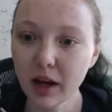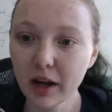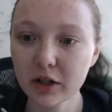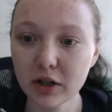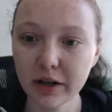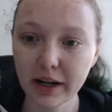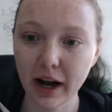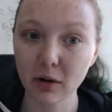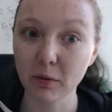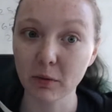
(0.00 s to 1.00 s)
Do you need
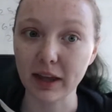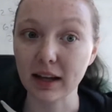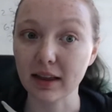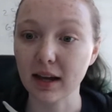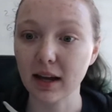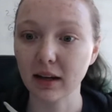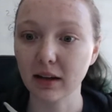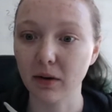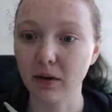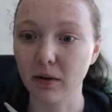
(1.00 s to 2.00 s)
help with
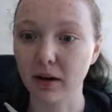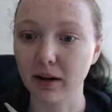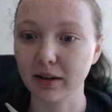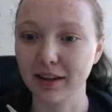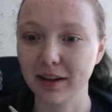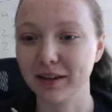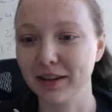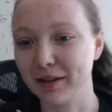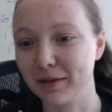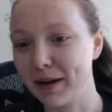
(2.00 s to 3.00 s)
anything, or
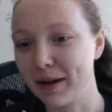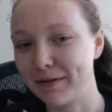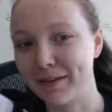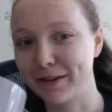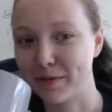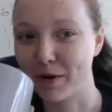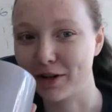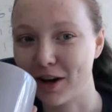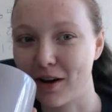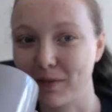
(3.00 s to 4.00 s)
your BFF is
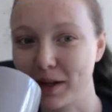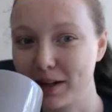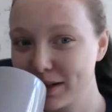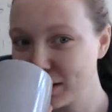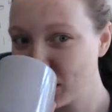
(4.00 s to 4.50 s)
merge conflicts?